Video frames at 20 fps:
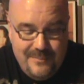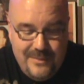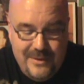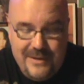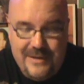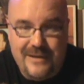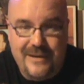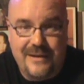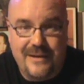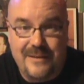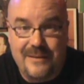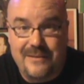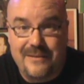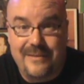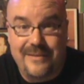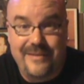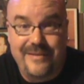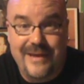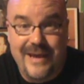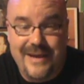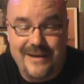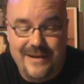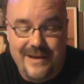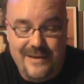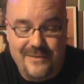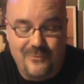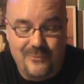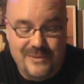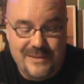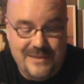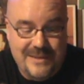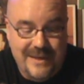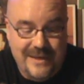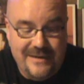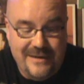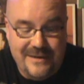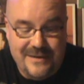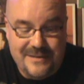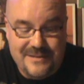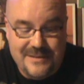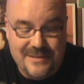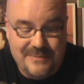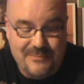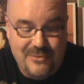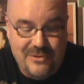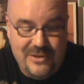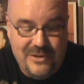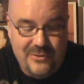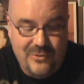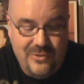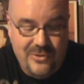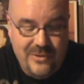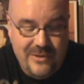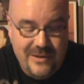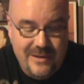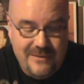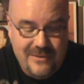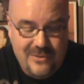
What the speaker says: But that notwithstanding, is this pretty cool?